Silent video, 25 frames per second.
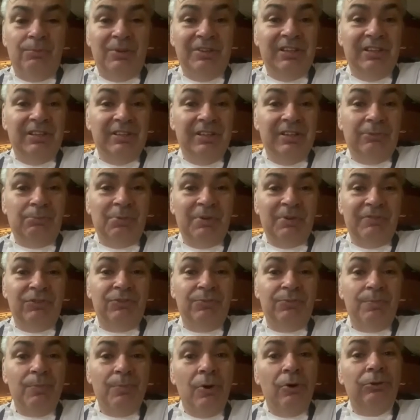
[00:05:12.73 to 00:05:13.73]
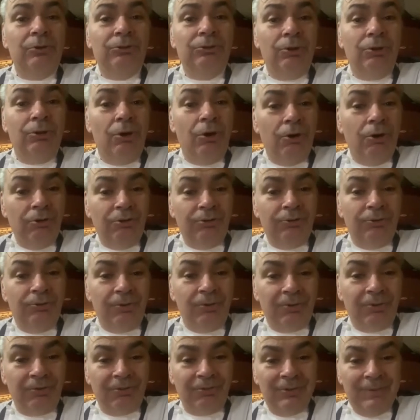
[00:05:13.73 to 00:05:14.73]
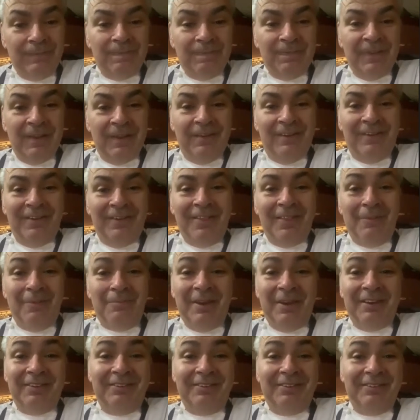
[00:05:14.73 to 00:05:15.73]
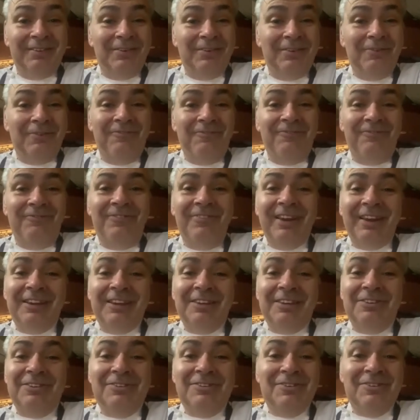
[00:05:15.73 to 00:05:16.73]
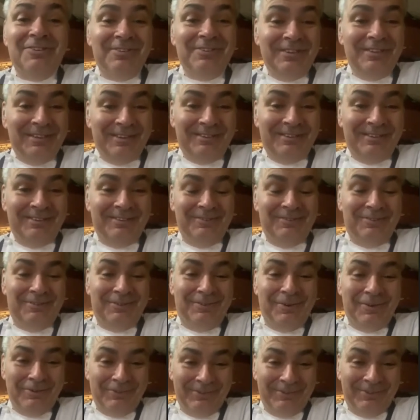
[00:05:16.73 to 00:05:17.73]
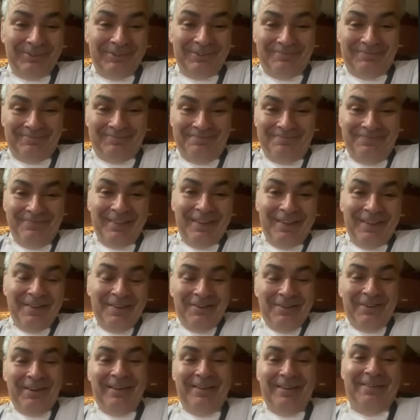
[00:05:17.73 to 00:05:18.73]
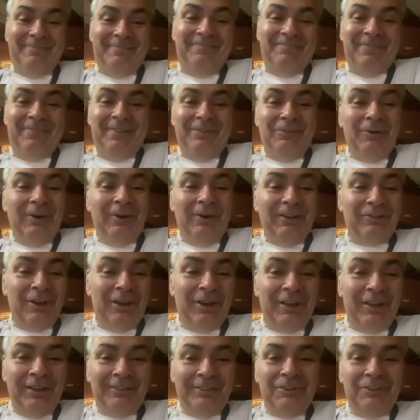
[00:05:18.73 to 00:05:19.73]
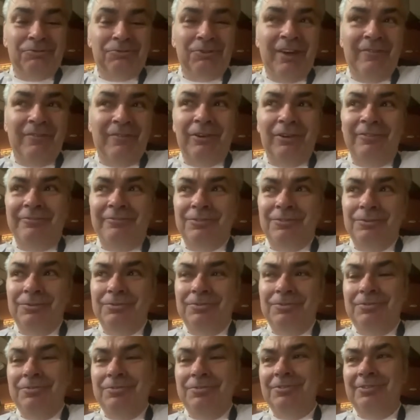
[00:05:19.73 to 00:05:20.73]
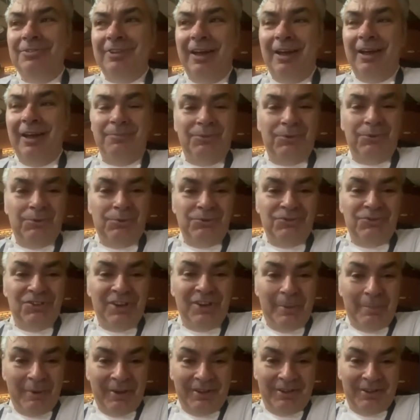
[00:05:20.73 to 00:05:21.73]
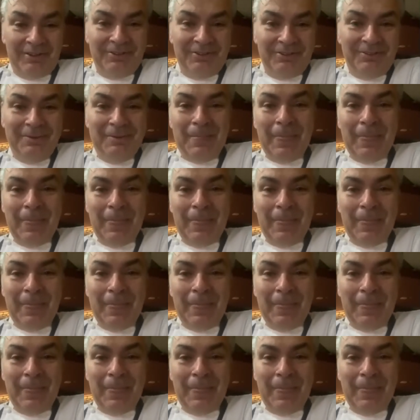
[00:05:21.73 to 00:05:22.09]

We did it with smoked oysters. And that makes a very unique scones. I did travel a few times to Japan.